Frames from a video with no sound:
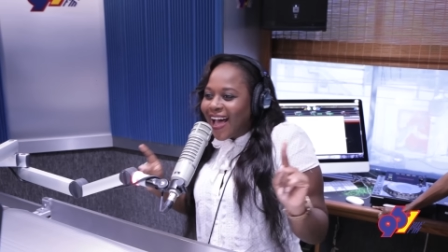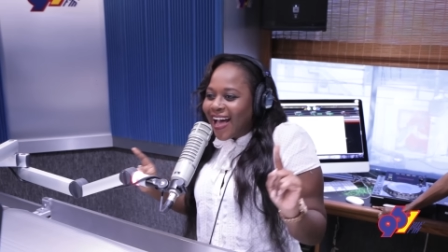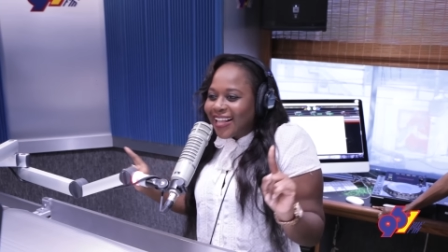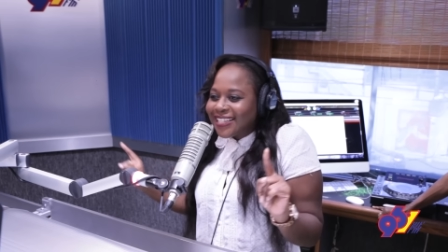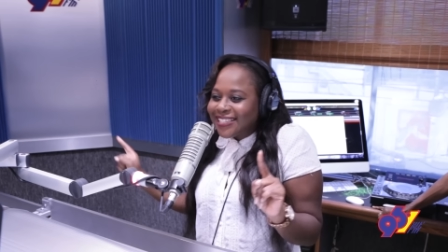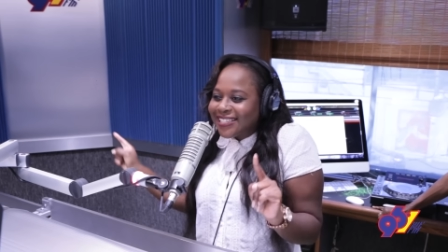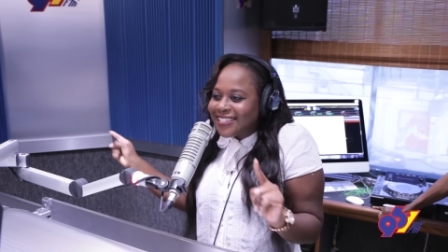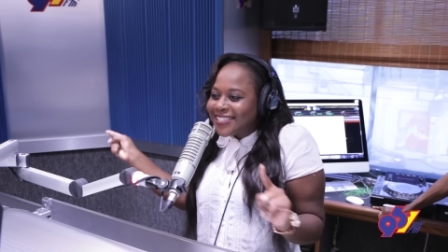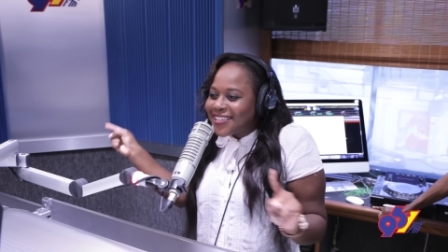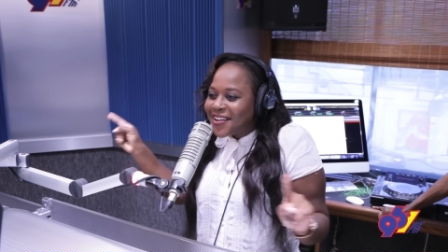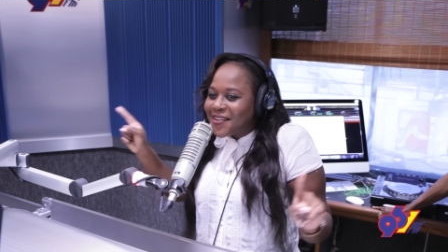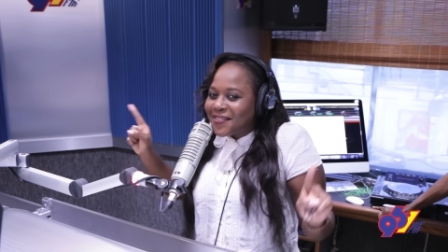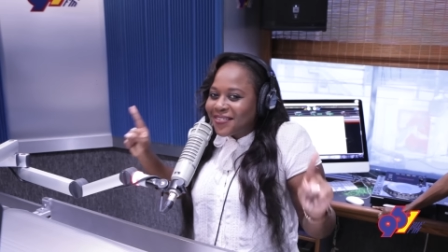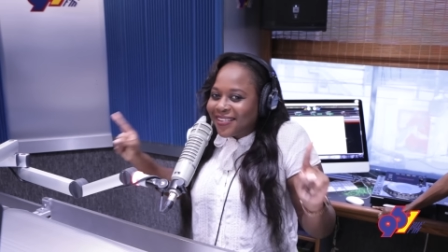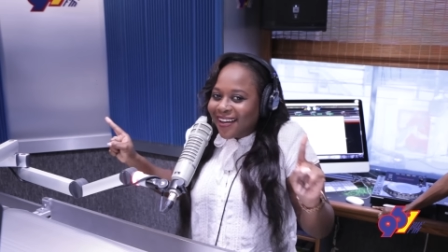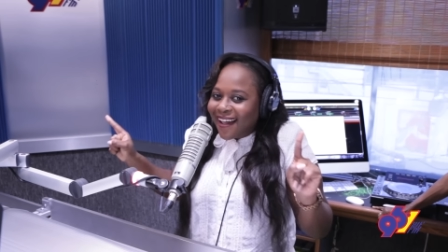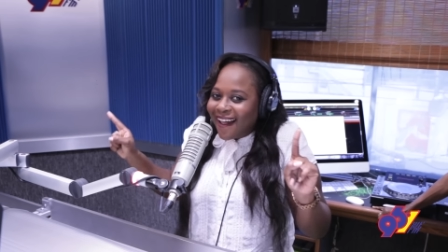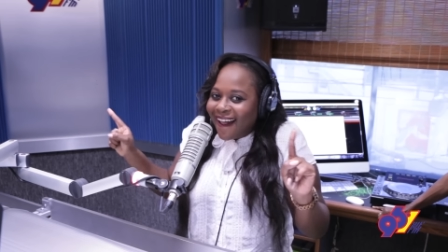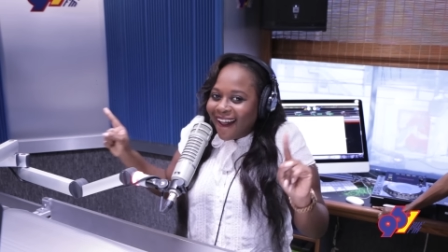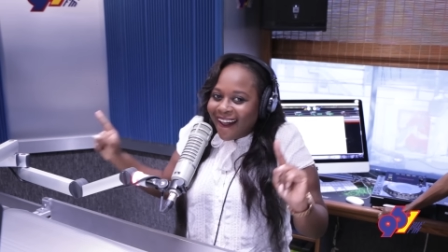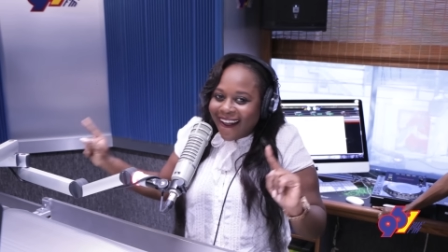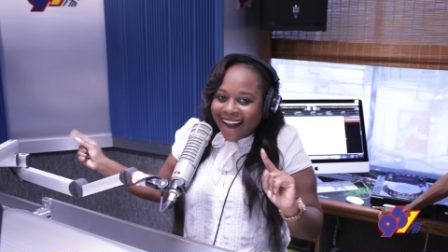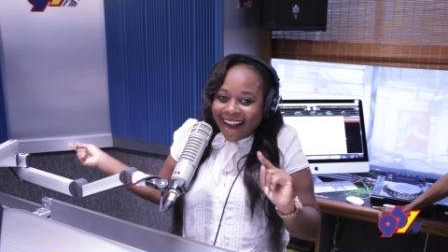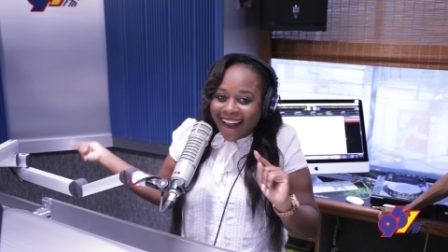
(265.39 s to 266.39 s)
artists out
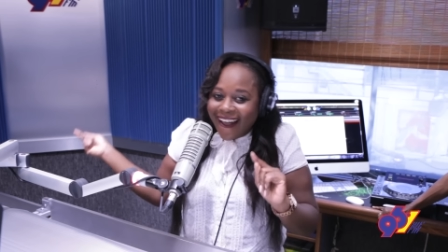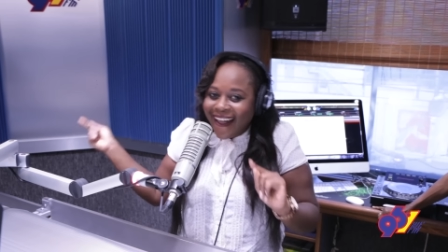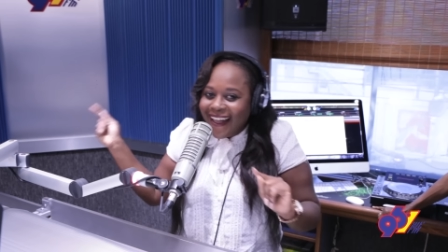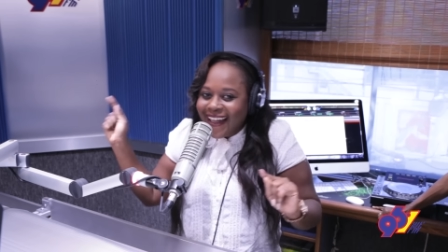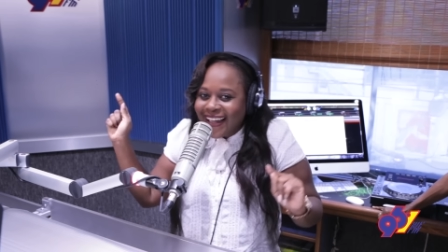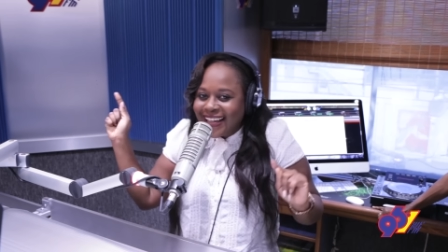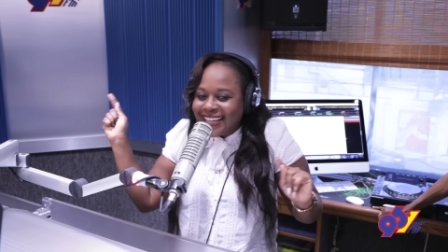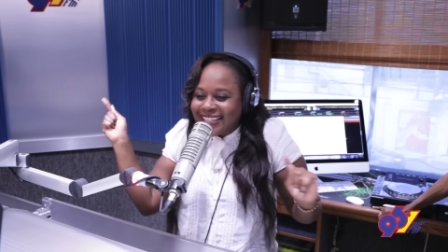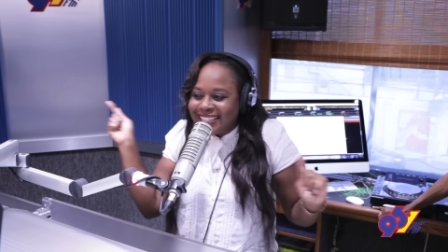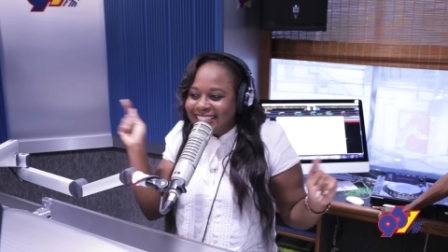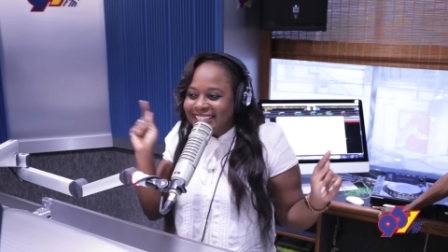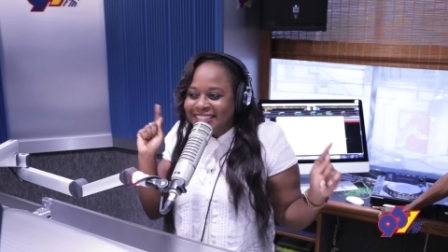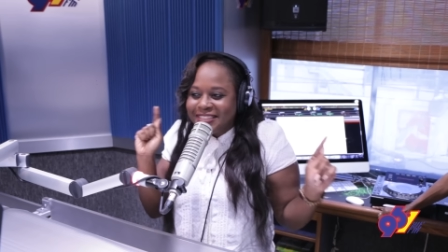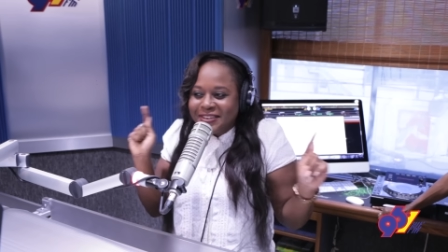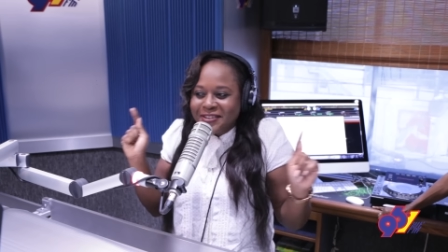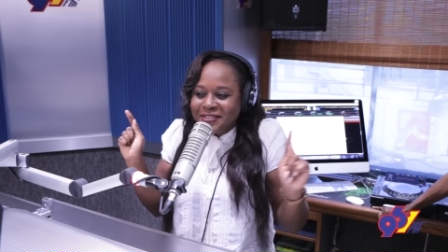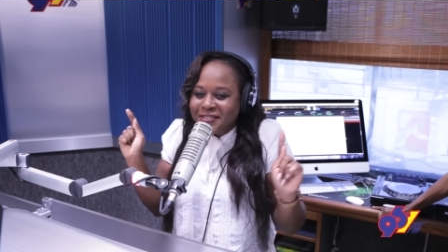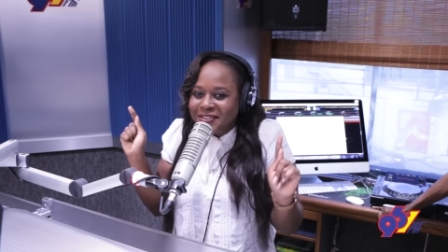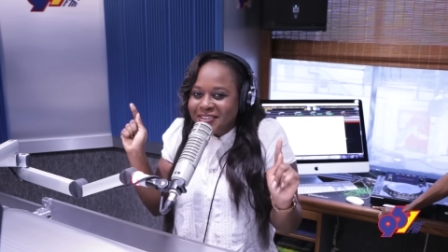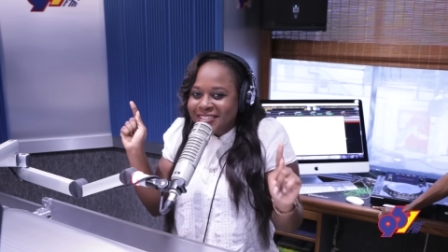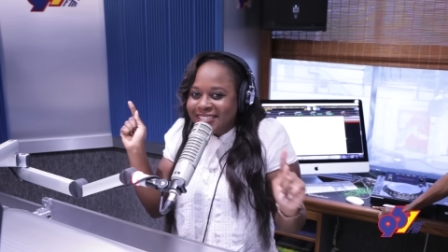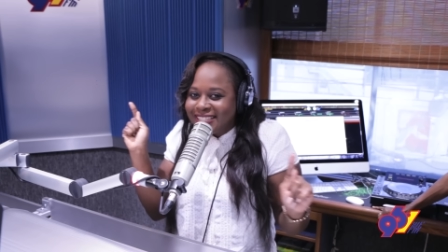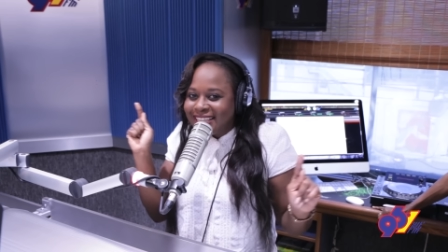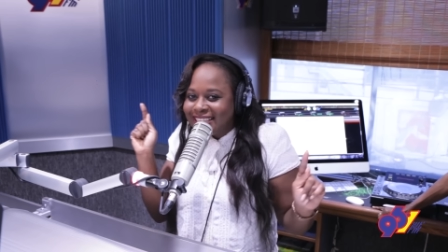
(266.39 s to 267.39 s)
there, hey,
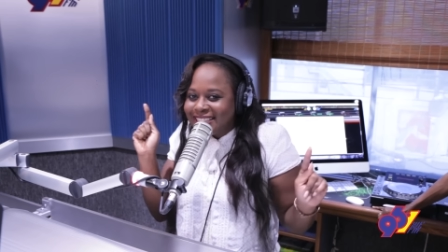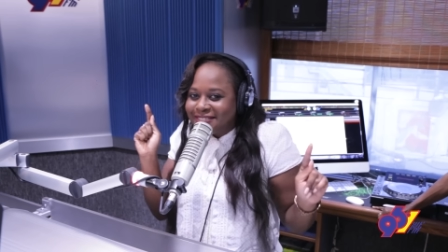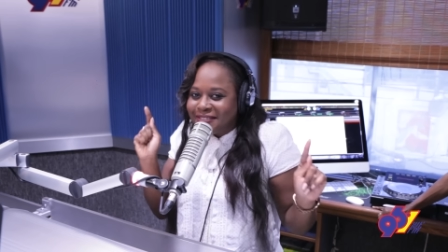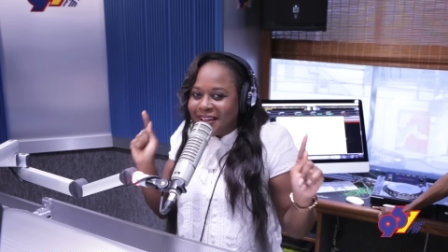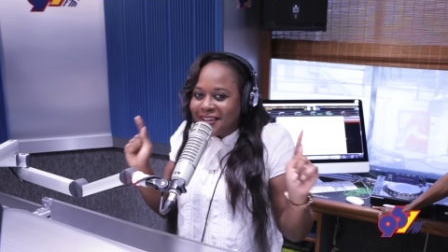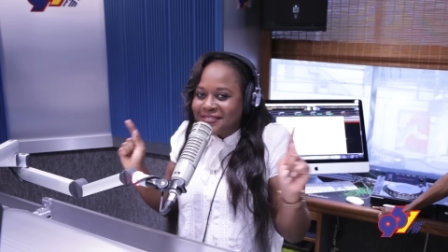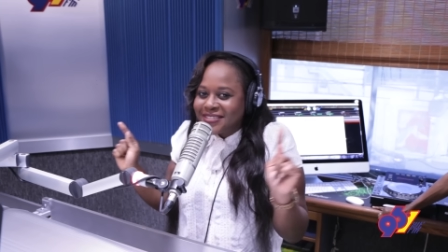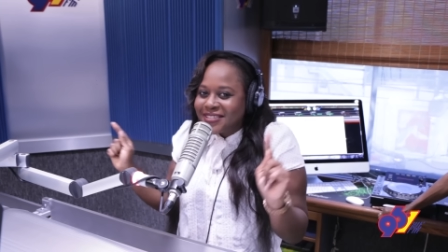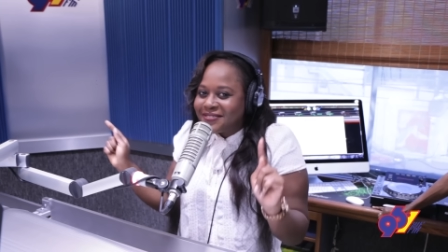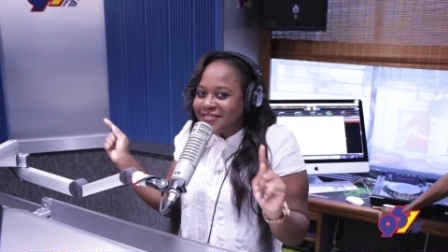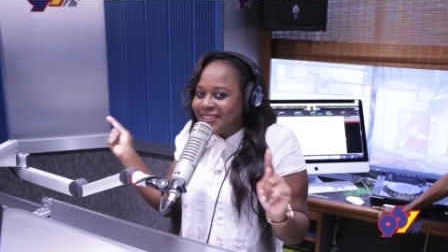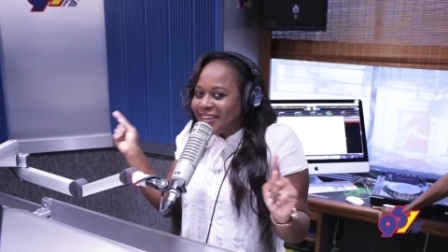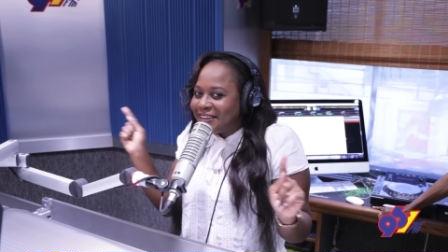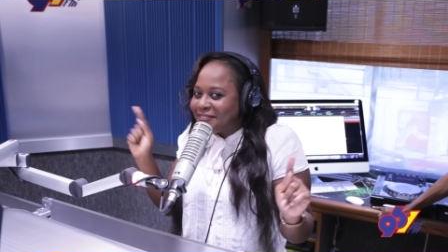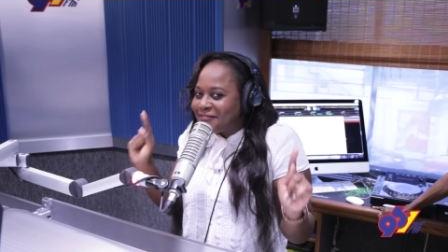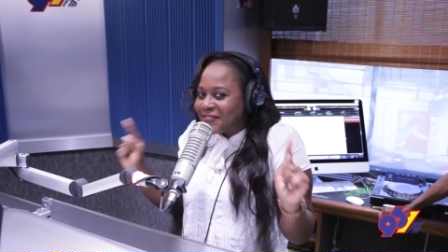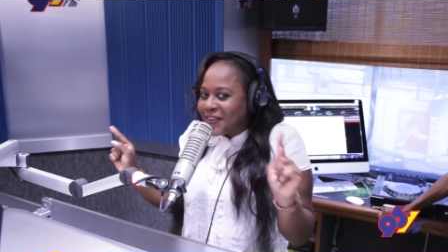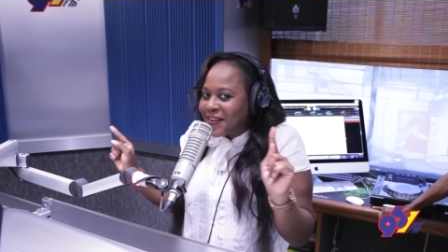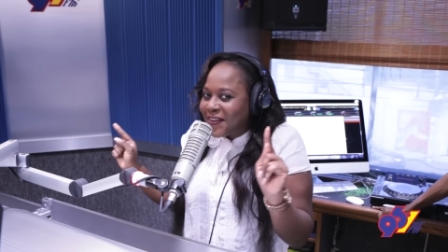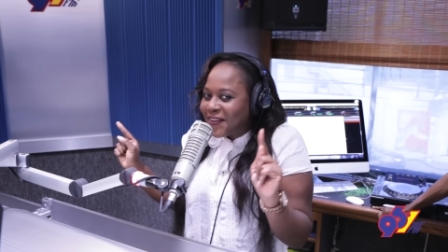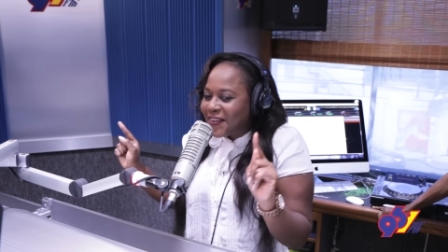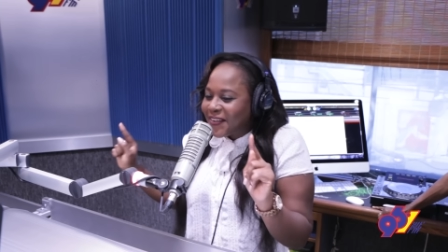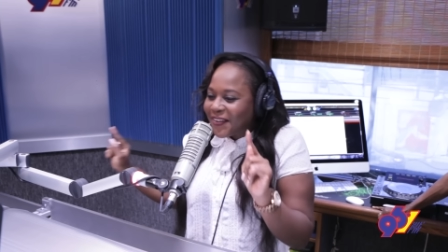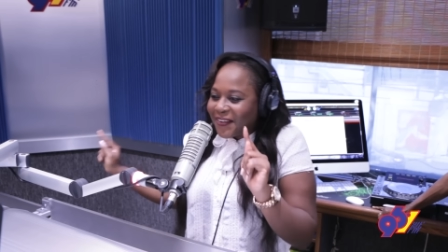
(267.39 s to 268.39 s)

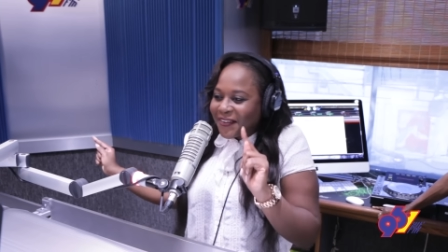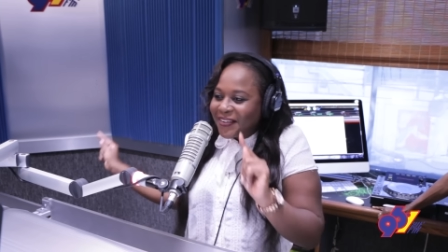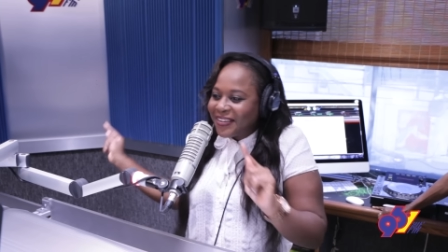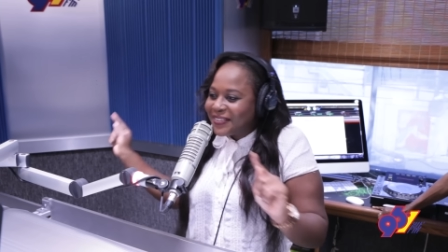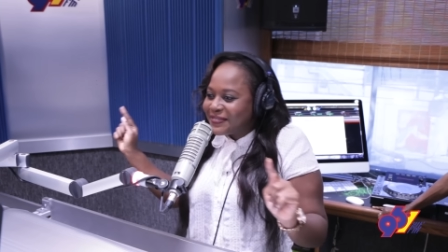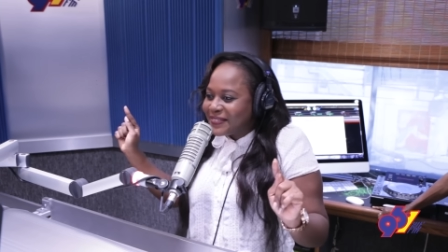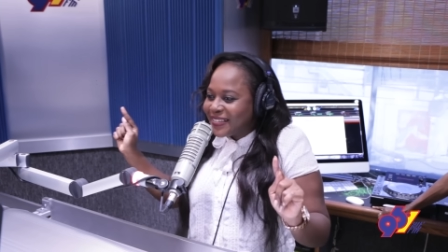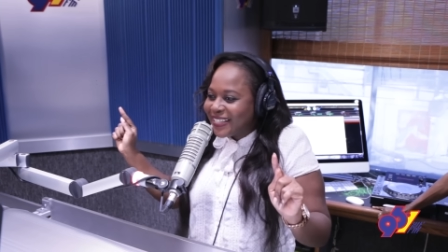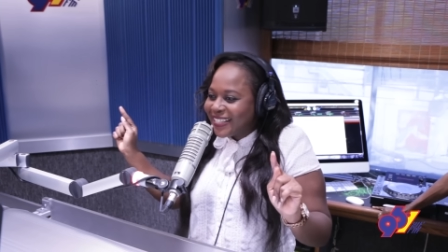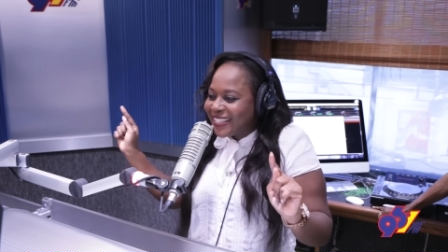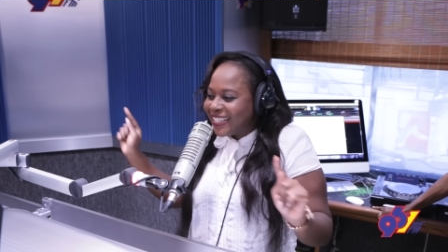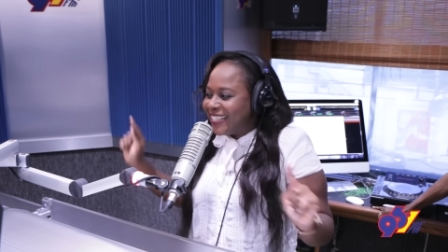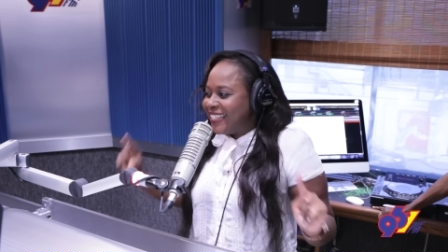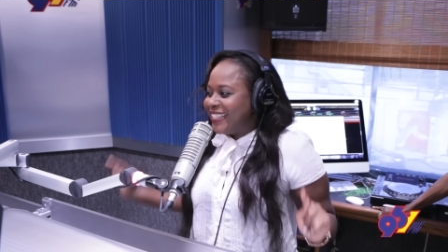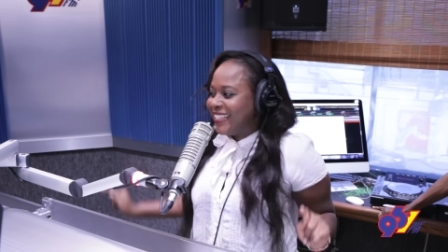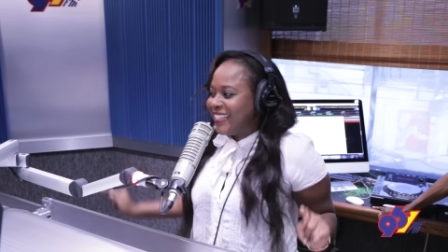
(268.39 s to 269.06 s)
336-5784, call me.